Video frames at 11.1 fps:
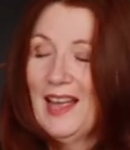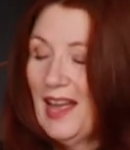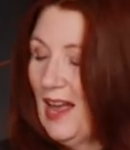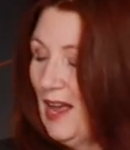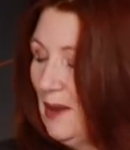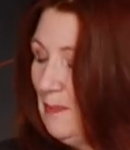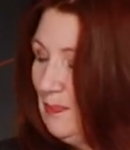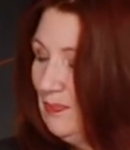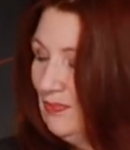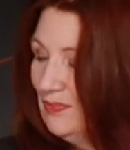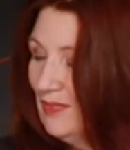
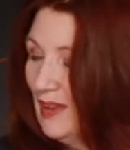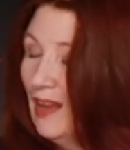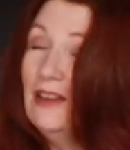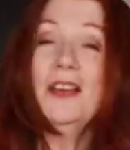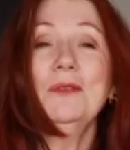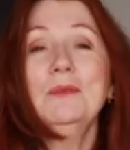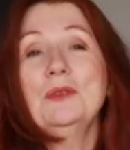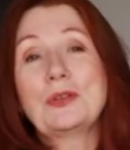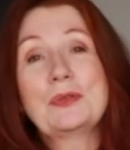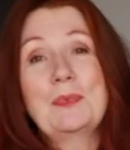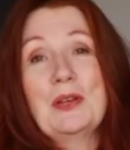Um, I know I'm
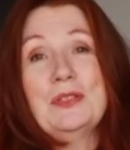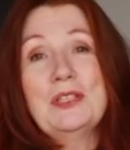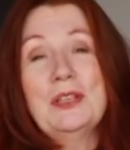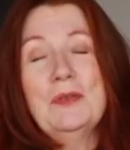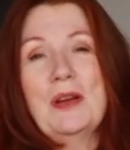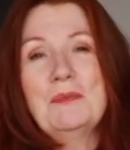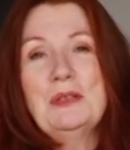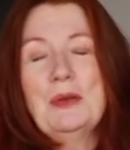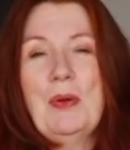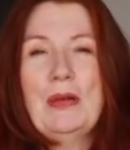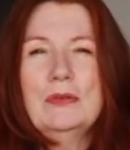not supposed to. I'm
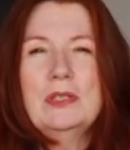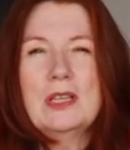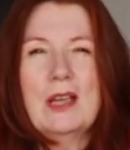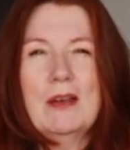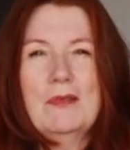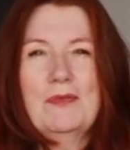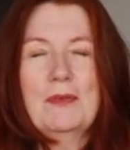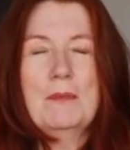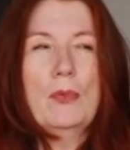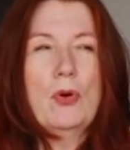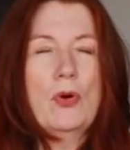supposed to go for
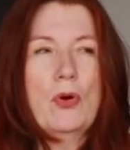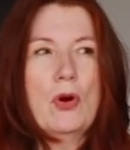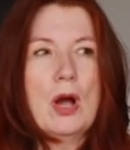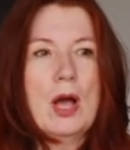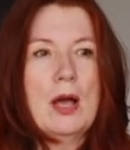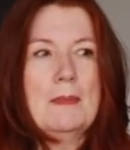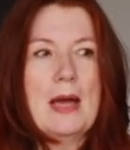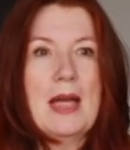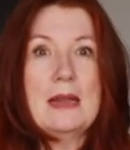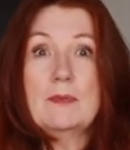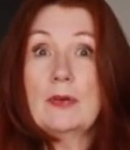more um,
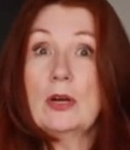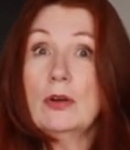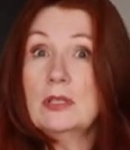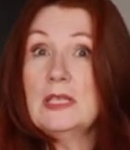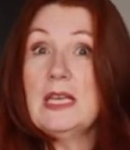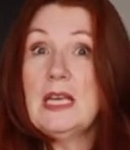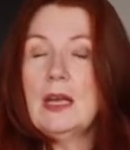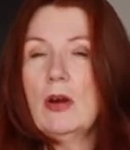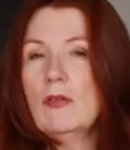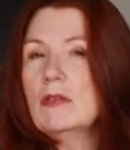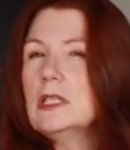apricot-y,
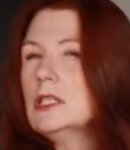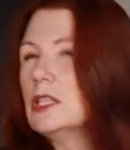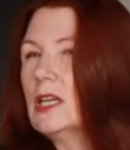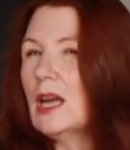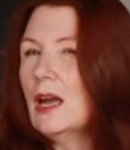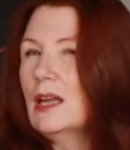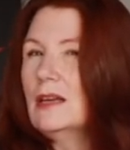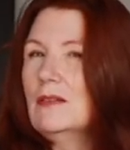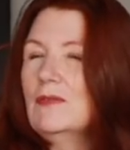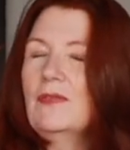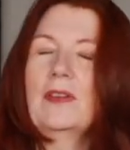orangey kind
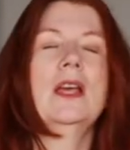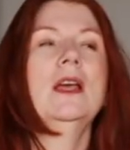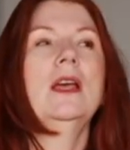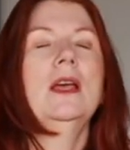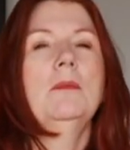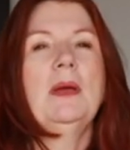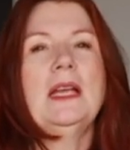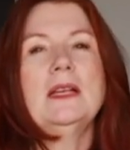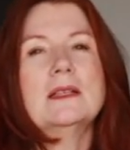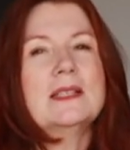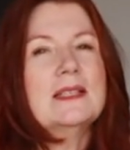of
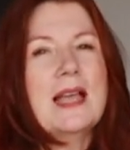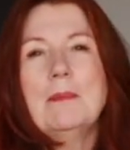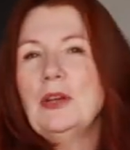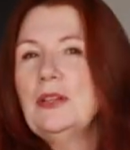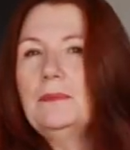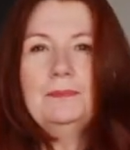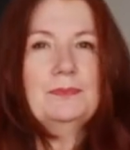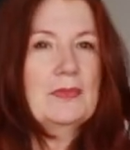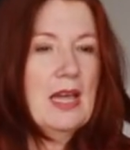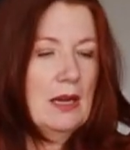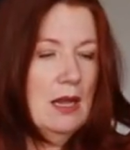pink, salmon,
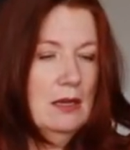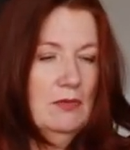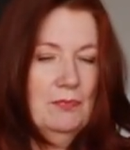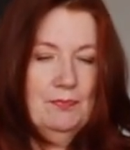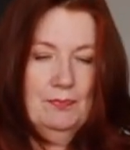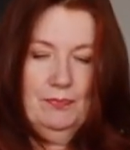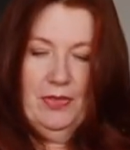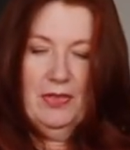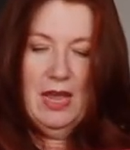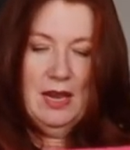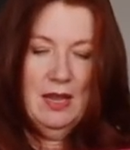that kind of
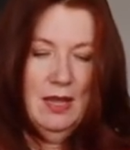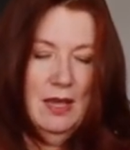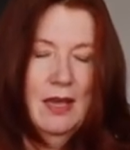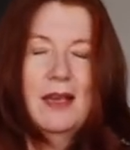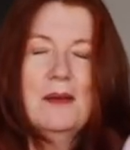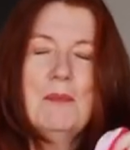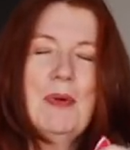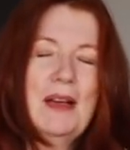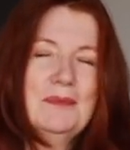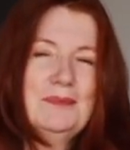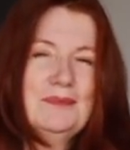thing, but